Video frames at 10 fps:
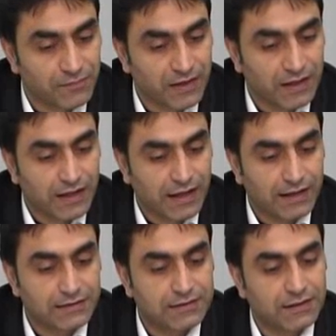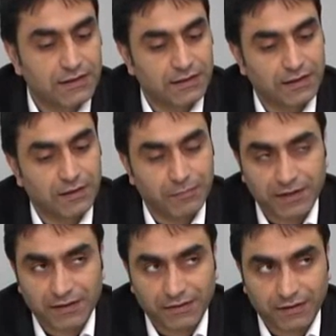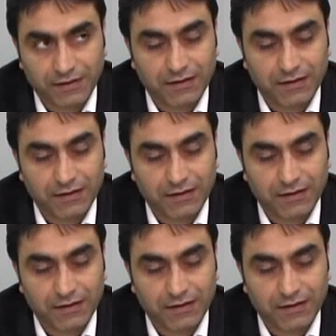Can you show me any religion